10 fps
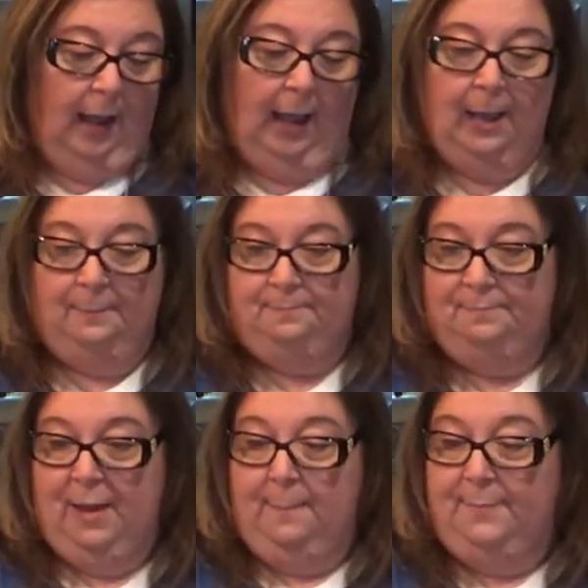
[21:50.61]

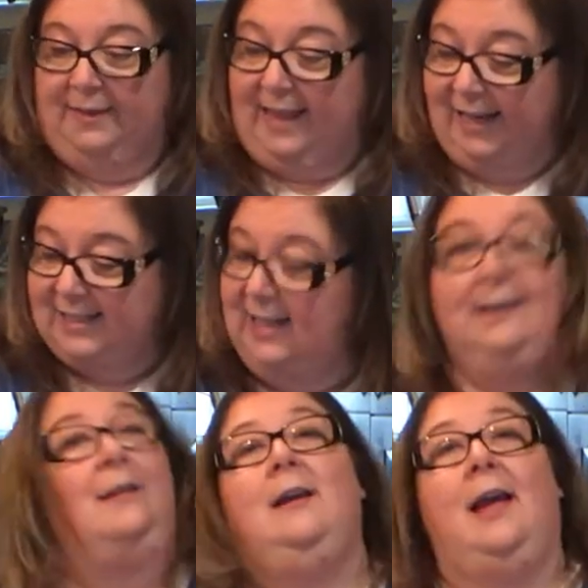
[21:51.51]
But that's
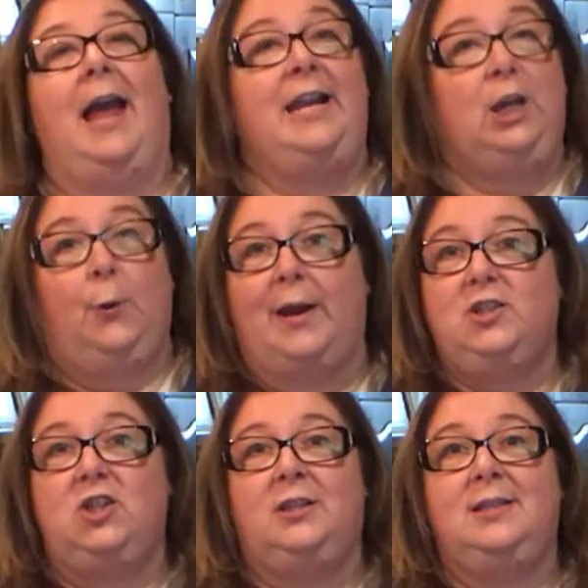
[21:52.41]
it. Any
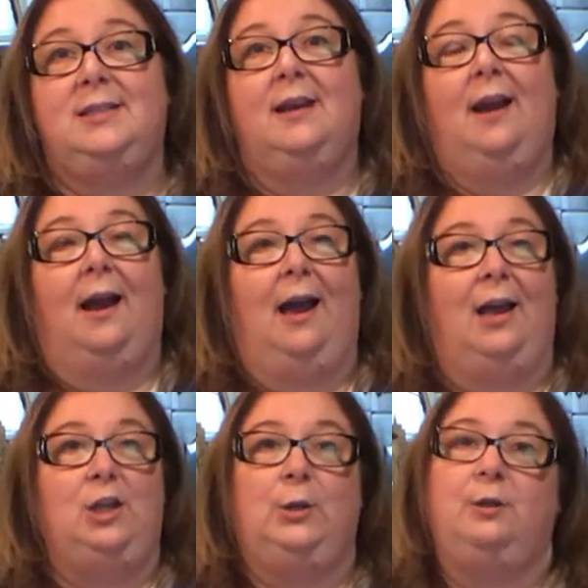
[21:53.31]
questions,
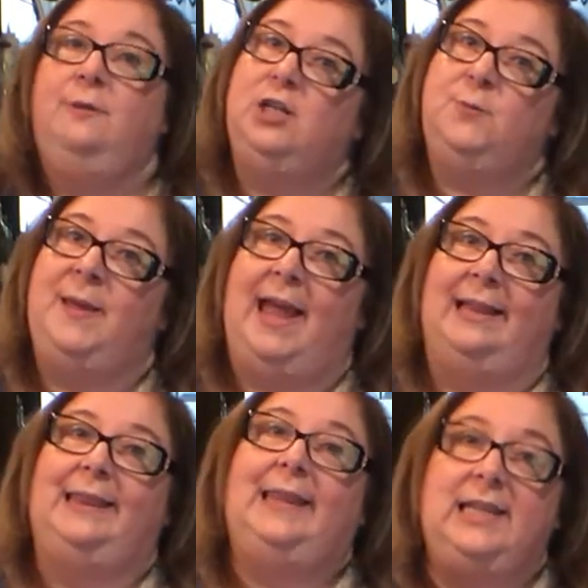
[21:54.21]
you can reach me at
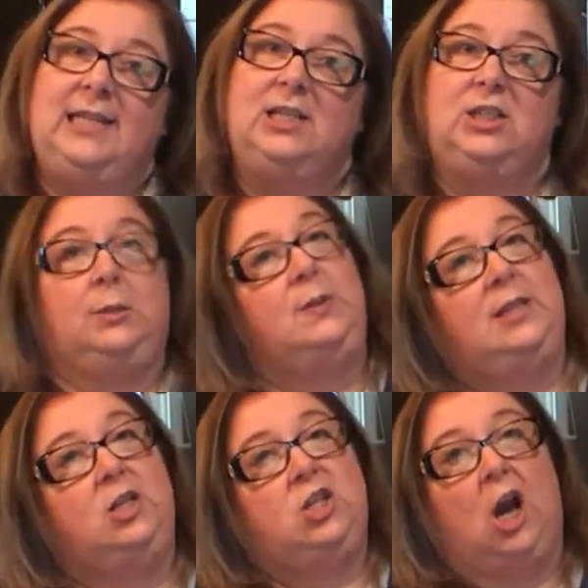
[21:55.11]

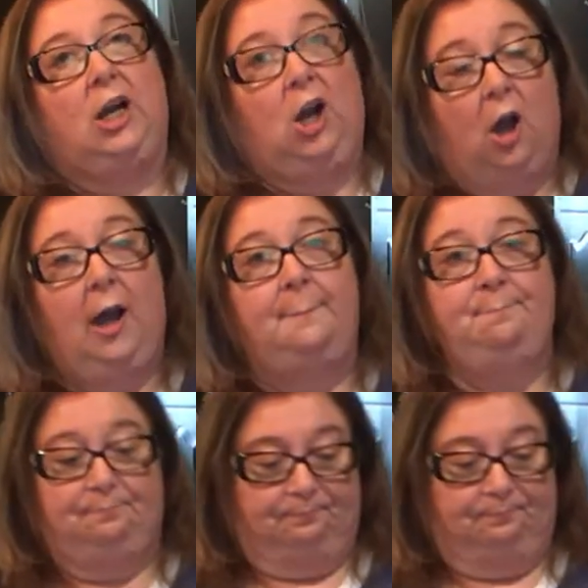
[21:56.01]
lindasousa.com.